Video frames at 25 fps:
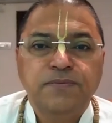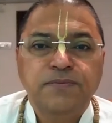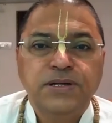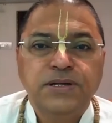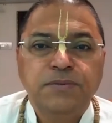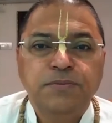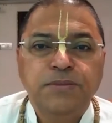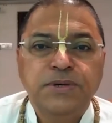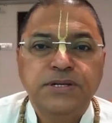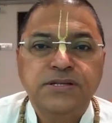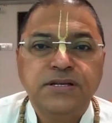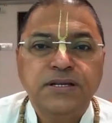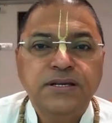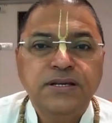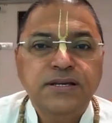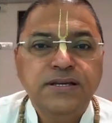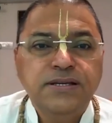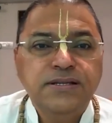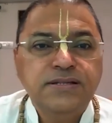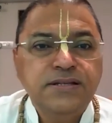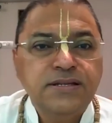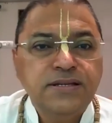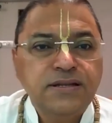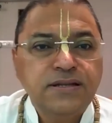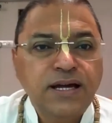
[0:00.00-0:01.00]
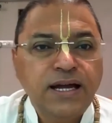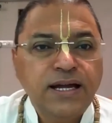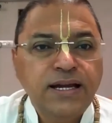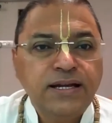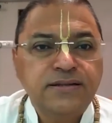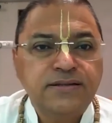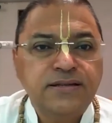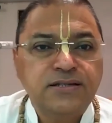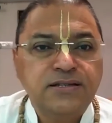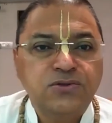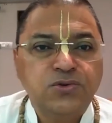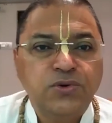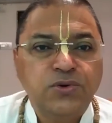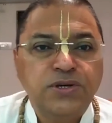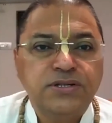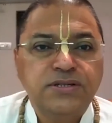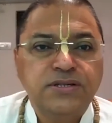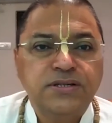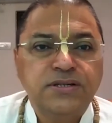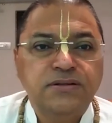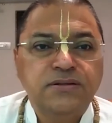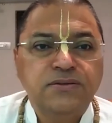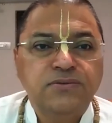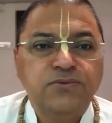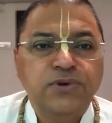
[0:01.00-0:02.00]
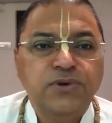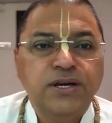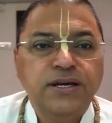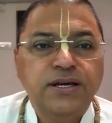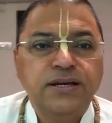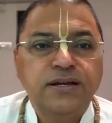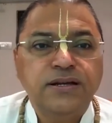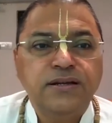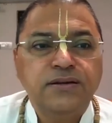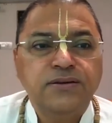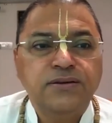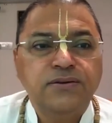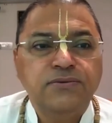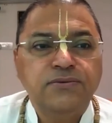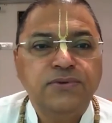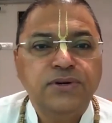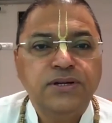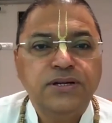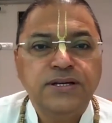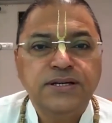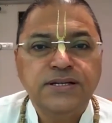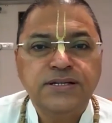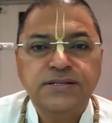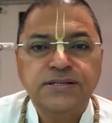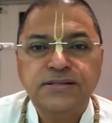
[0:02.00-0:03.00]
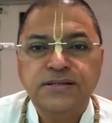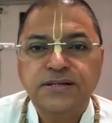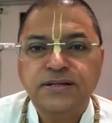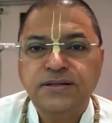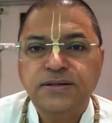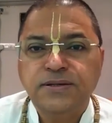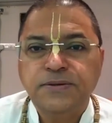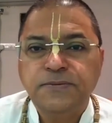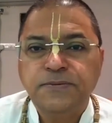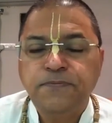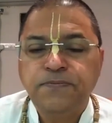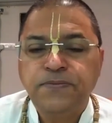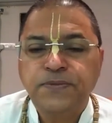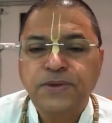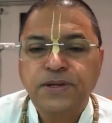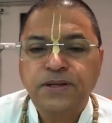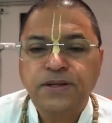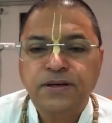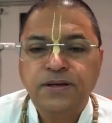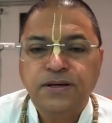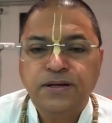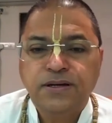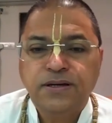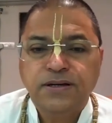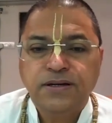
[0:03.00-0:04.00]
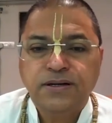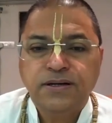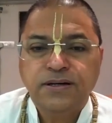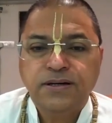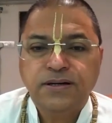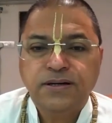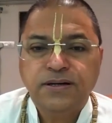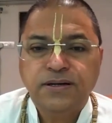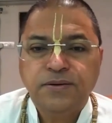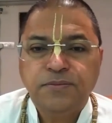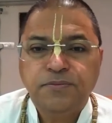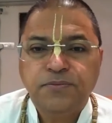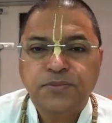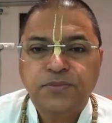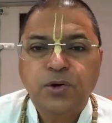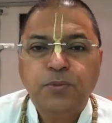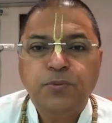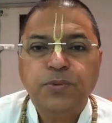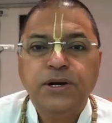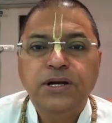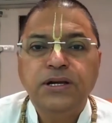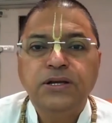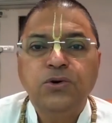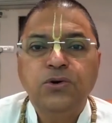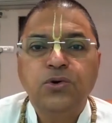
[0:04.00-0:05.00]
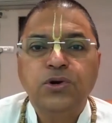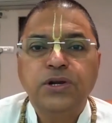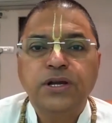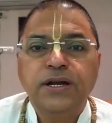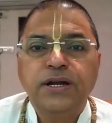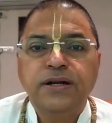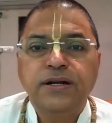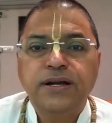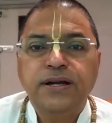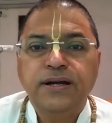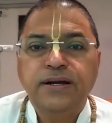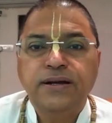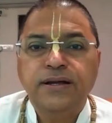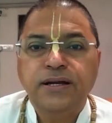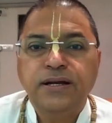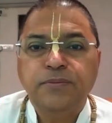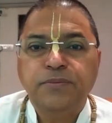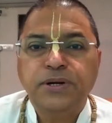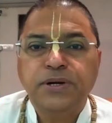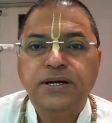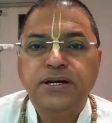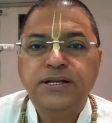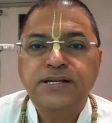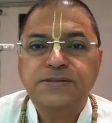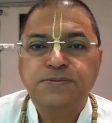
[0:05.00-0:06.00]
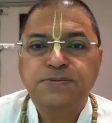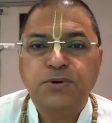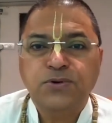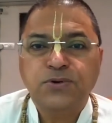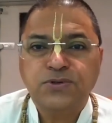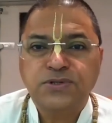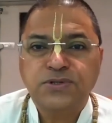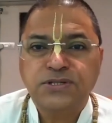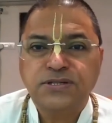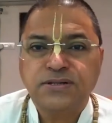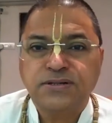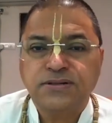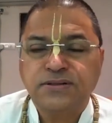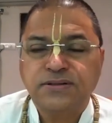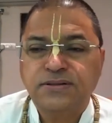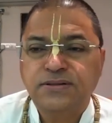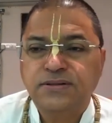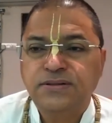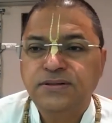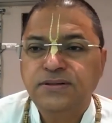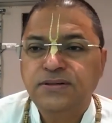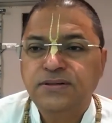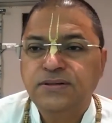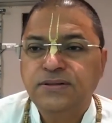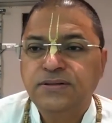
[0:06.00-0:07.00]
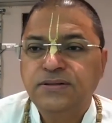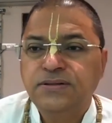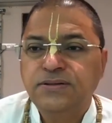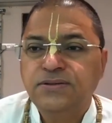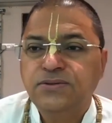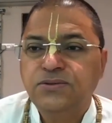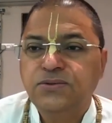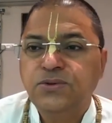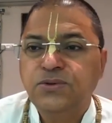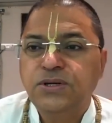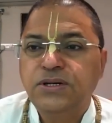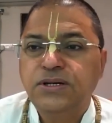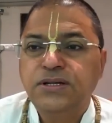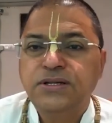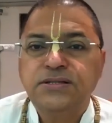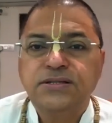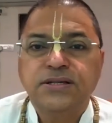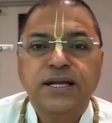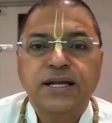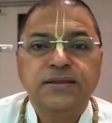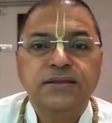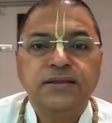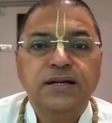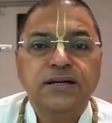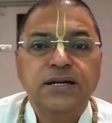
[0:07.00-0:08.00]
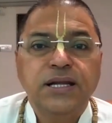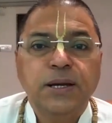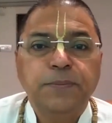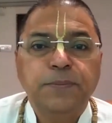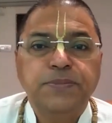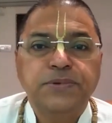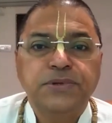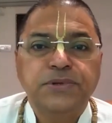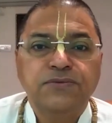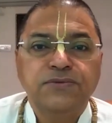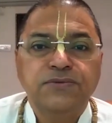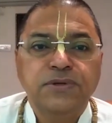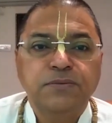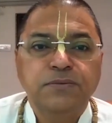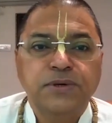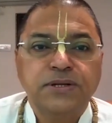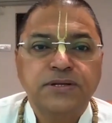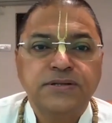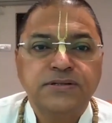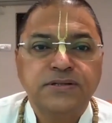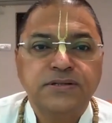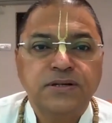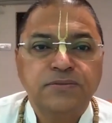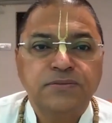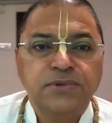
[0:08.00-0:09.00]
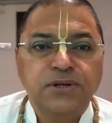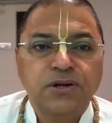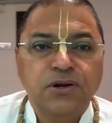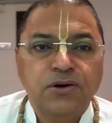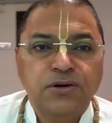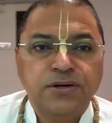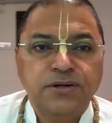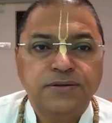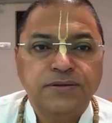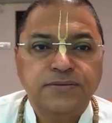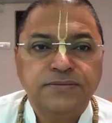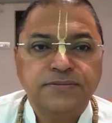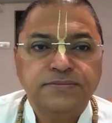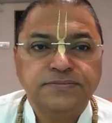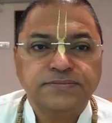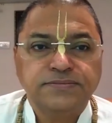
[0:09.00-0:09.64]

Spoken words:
But misery is the right situation where one is properly oriented and predisposed to understand the depth of the mercy of the Lord.